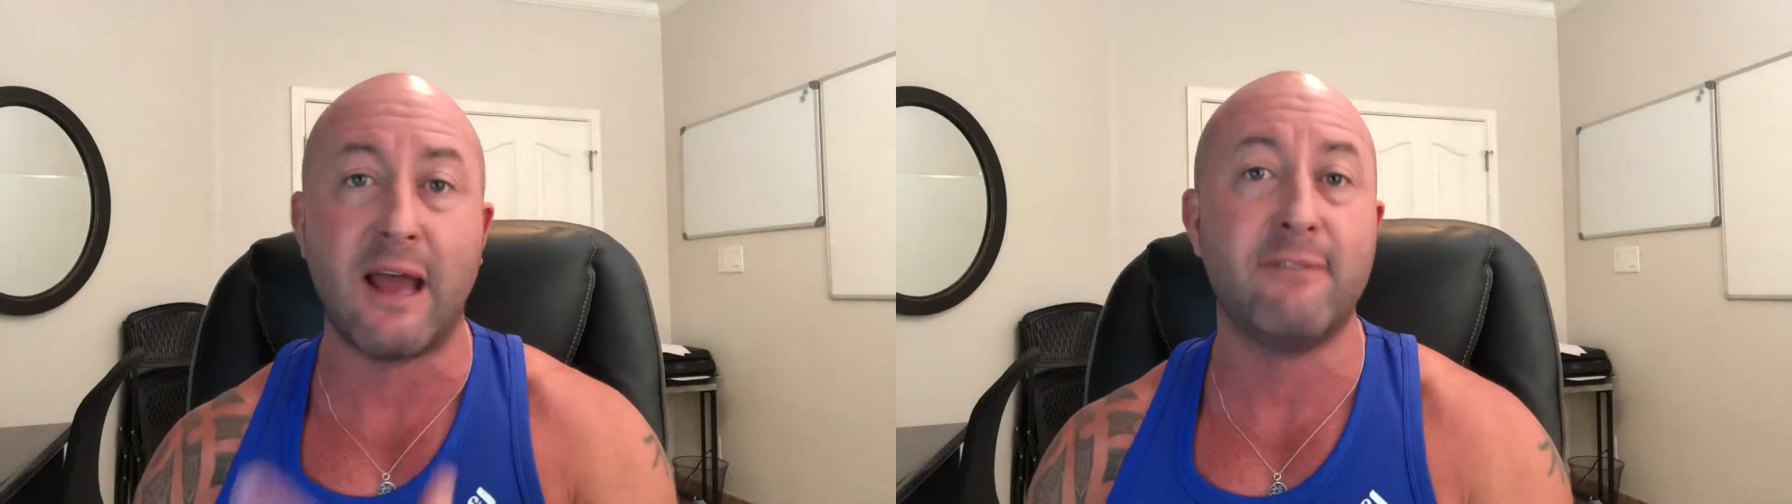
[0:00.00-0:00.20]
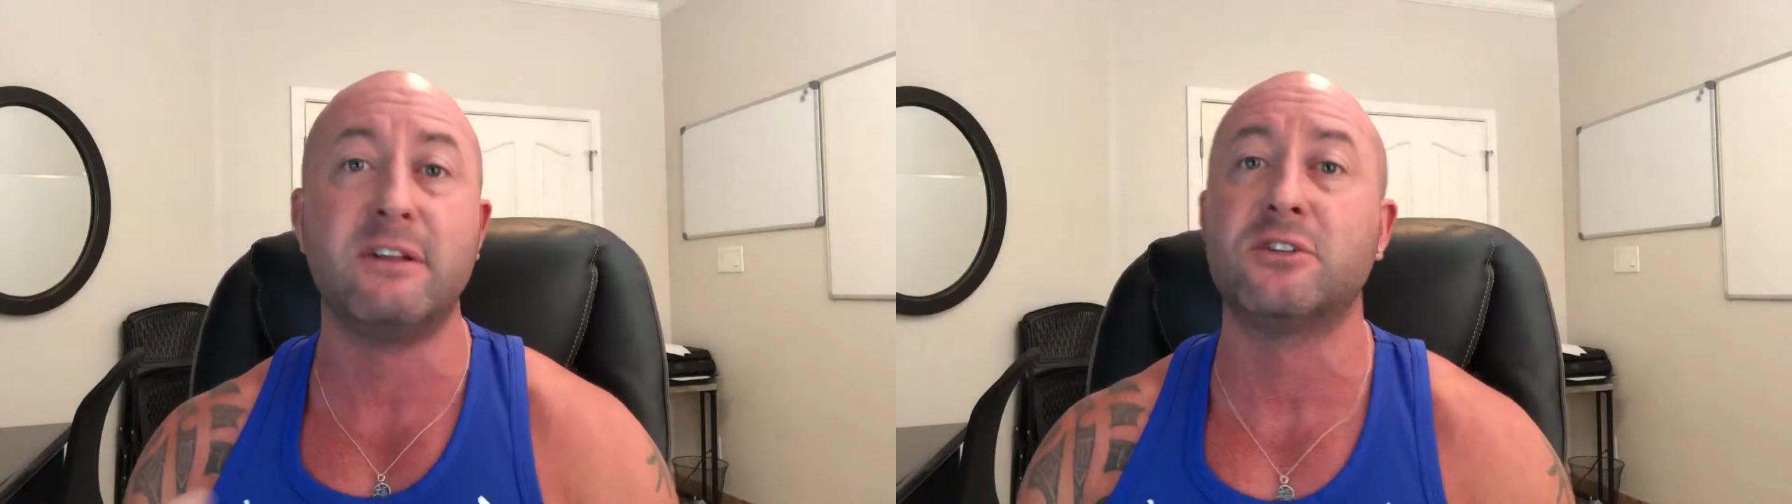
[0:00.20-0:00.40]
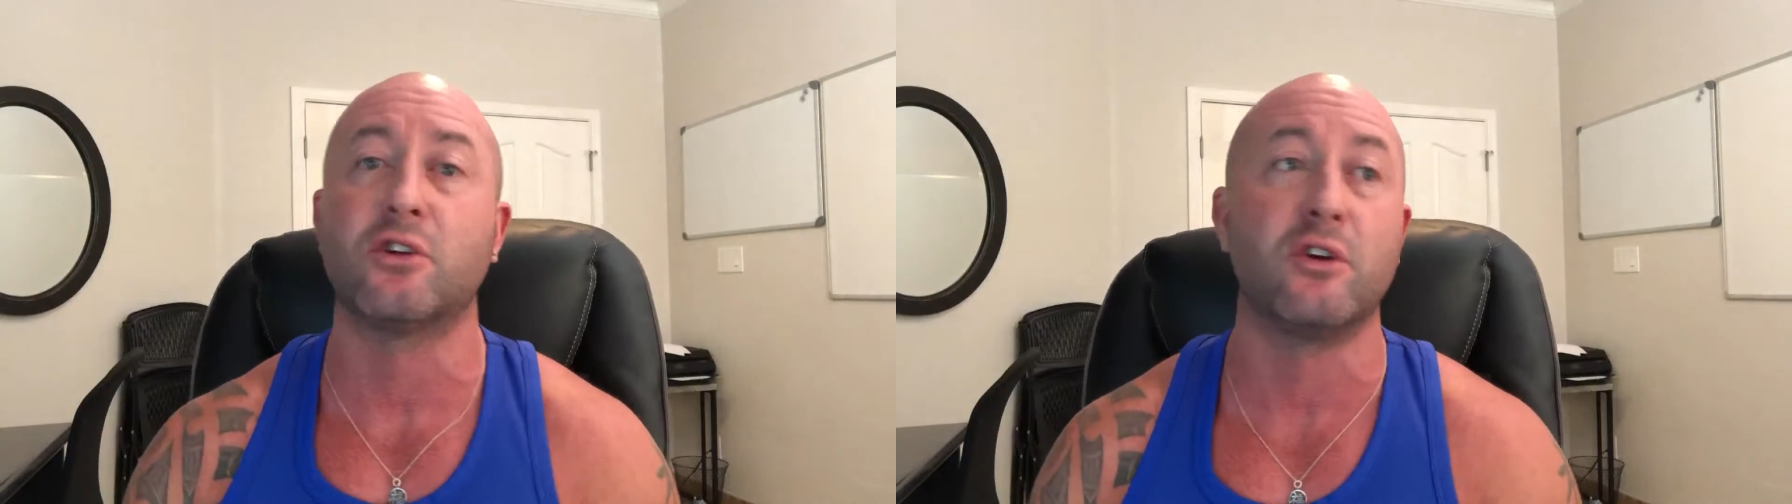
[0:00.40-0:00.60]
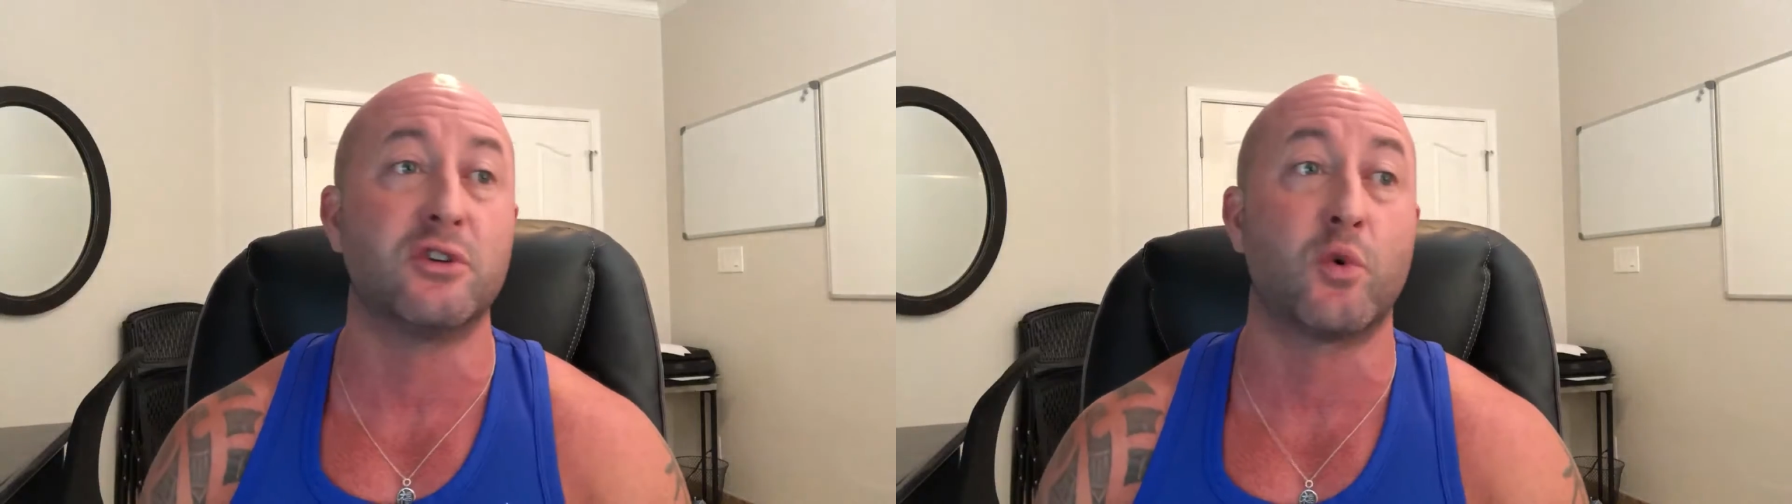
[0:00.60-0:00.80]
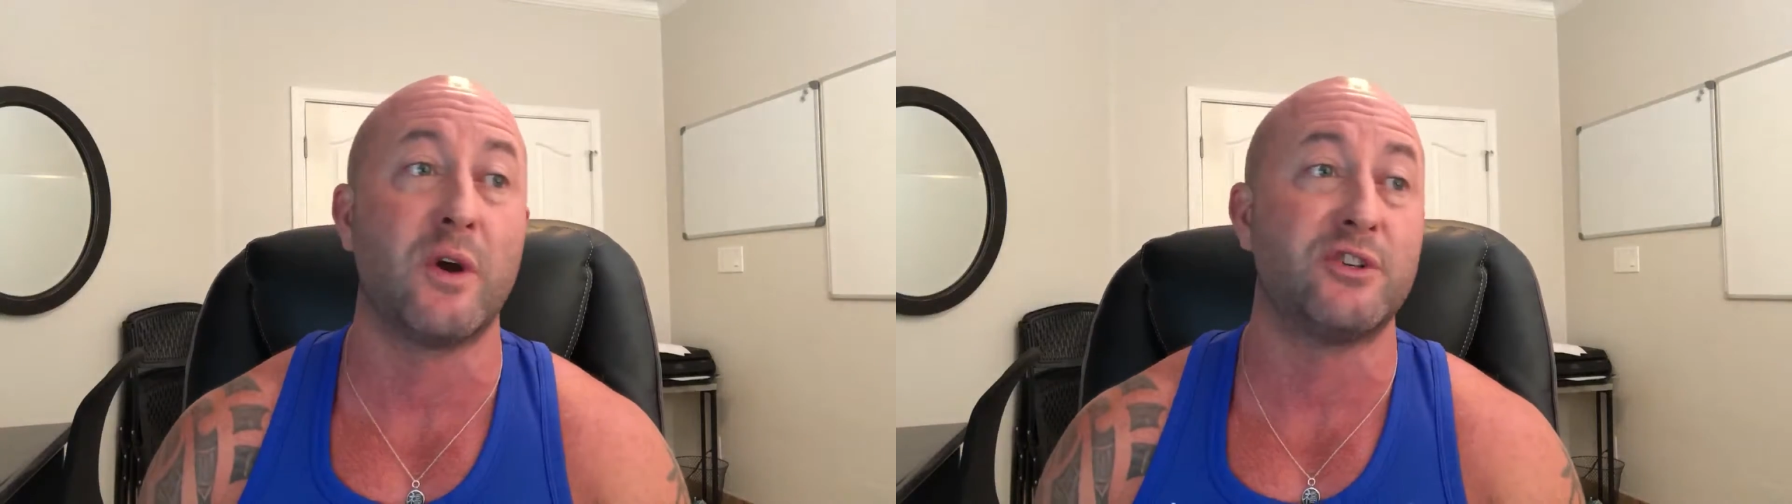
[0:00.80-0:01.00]
dive into
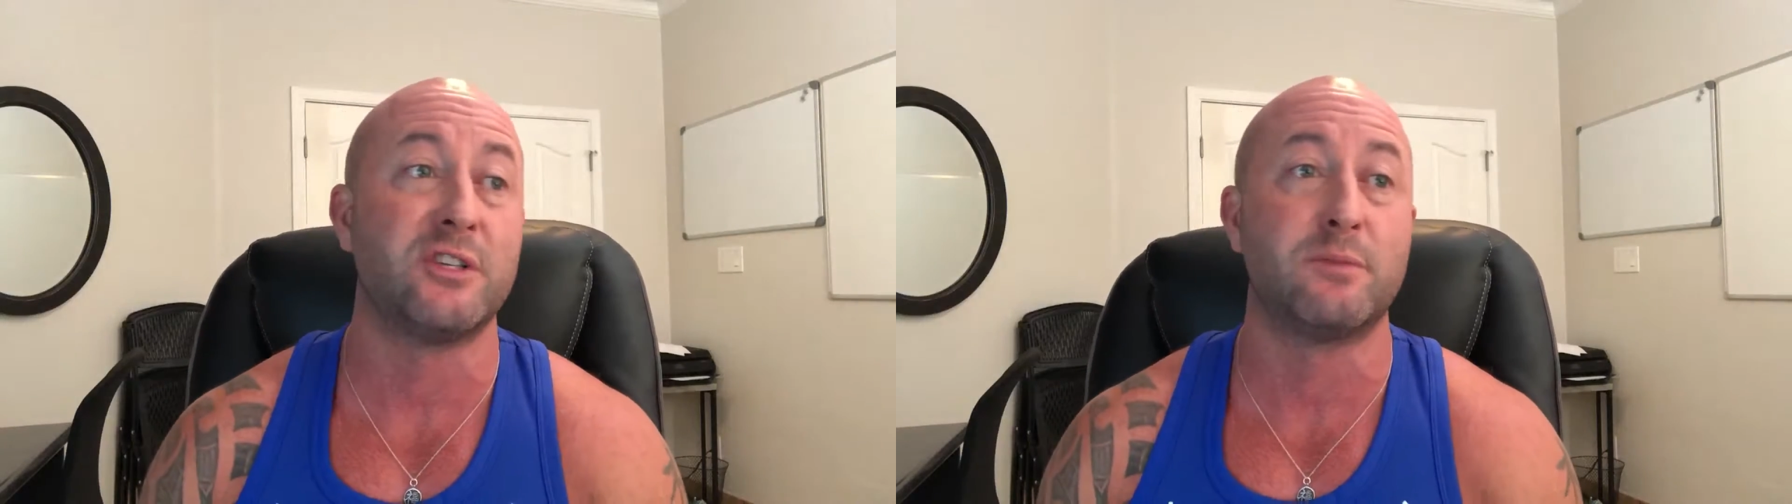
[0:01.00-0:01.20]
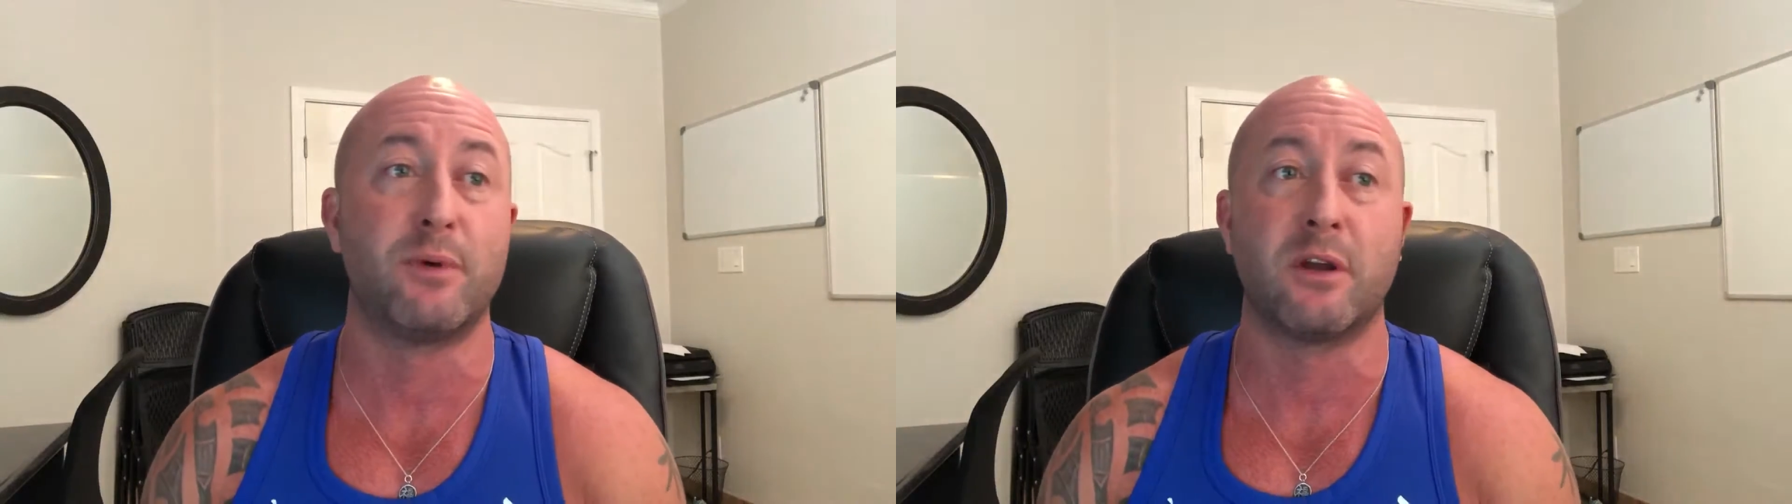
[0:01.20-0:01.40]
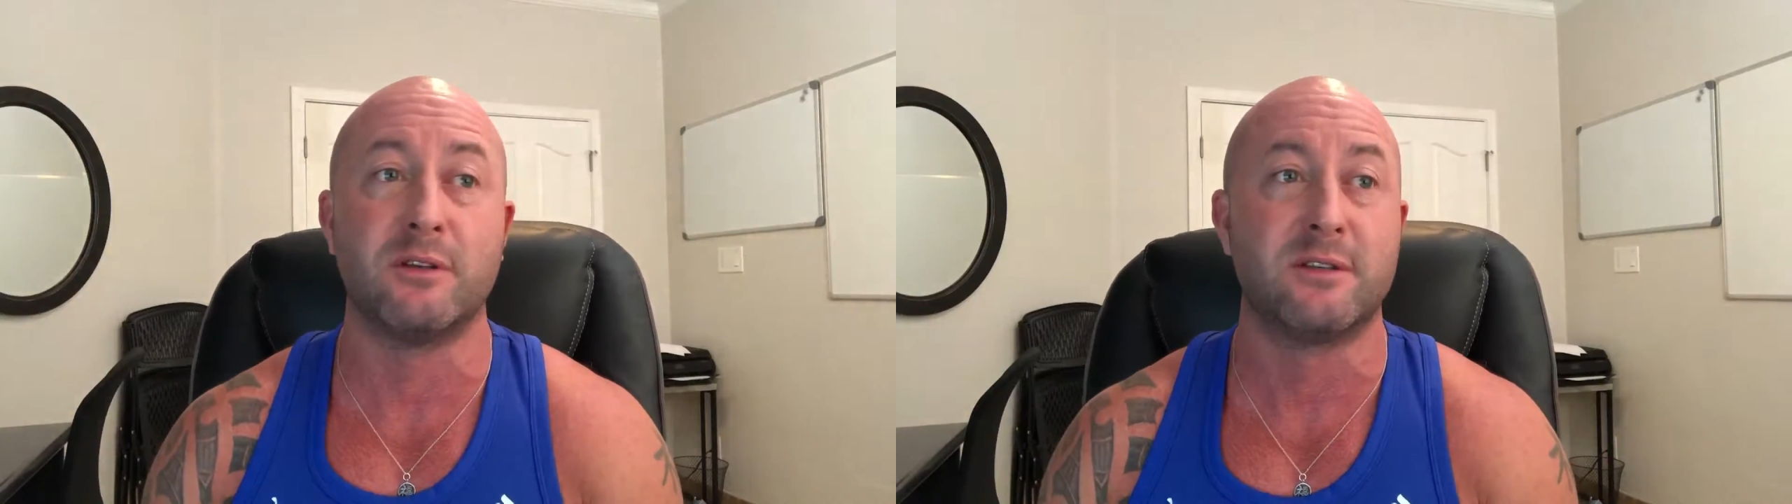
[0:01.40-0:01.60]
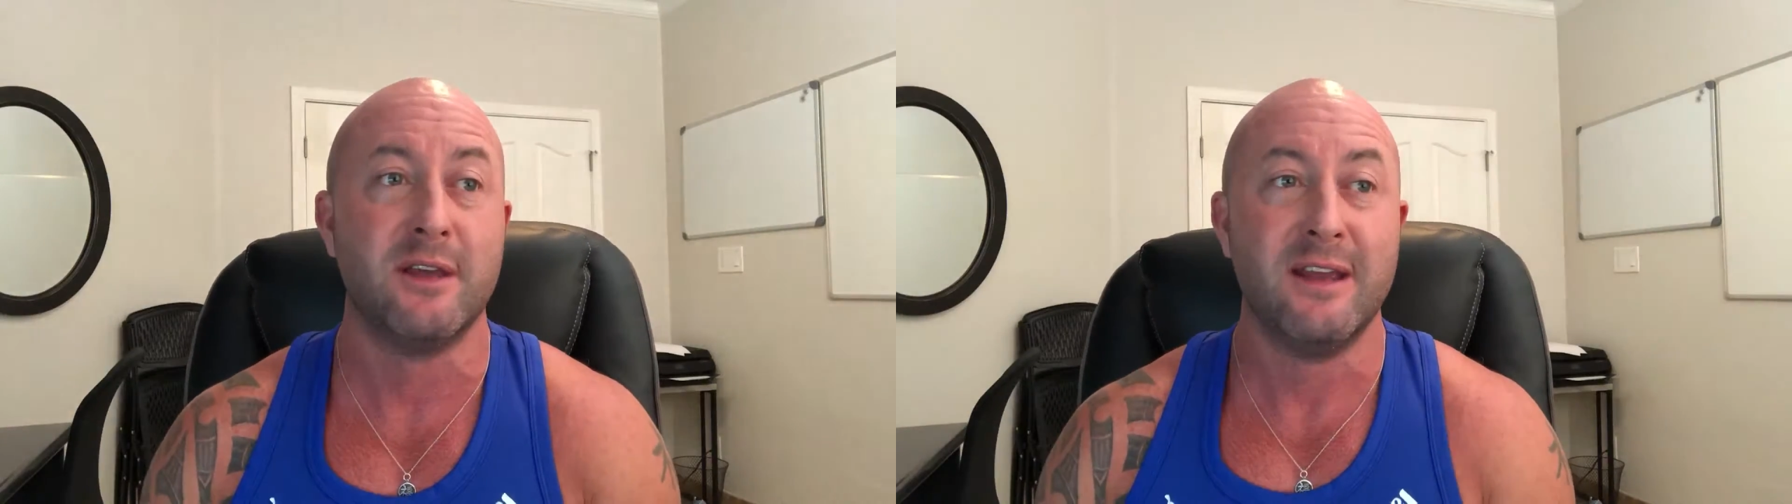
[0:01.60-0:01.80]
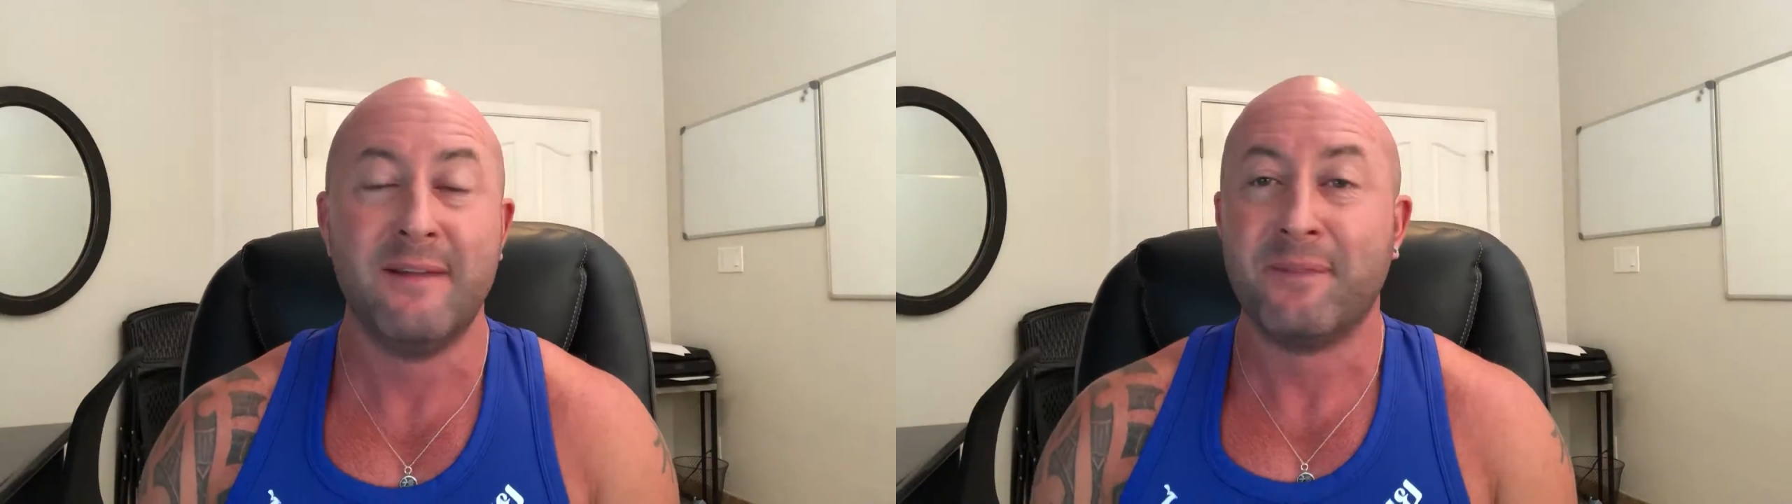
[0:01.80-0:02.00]
those questions because